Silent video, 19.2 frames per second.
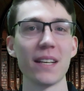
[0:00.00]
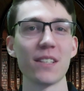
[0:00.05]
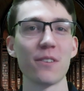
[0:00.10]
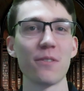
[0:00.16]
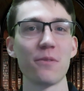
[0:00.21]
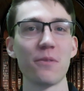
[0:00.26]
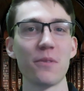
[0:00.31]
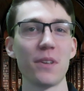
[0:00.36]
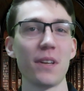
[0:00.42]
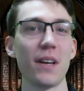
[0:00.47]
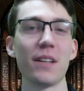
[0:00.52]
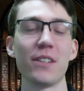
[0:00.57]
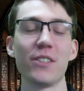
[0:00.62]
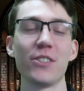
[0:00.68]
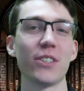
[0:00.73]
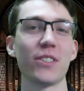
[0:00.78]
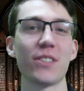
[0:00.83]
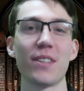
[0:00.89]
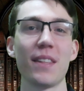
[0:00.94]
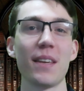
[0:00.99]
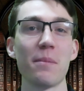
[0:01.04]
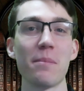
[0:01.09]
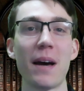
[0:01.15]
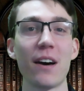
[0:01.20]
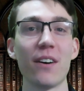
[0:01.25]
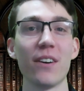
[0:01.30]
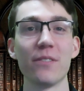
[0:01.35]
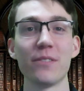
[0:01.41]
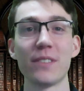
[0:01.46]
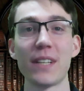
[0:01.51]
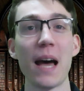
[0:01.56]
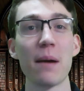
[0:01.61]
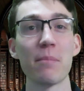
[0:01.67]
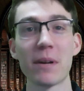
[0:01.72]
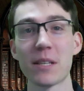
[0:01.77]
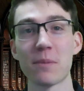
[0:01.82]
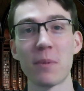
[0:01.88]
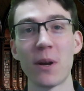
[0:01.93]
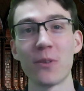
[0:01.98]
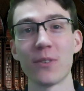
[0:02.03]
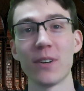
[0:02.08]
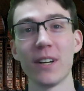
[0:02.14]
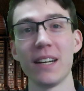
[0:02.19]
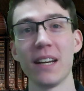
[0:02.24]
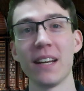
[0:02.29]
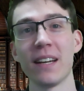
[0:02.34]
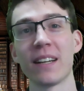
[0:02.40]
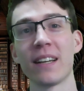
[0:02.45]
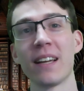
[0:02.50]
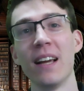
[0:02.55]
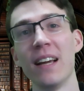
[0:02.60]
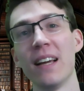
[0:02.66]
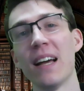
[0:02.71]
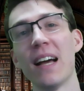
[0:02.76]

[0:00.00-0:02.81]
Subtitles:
Is just the amount of time I spent reading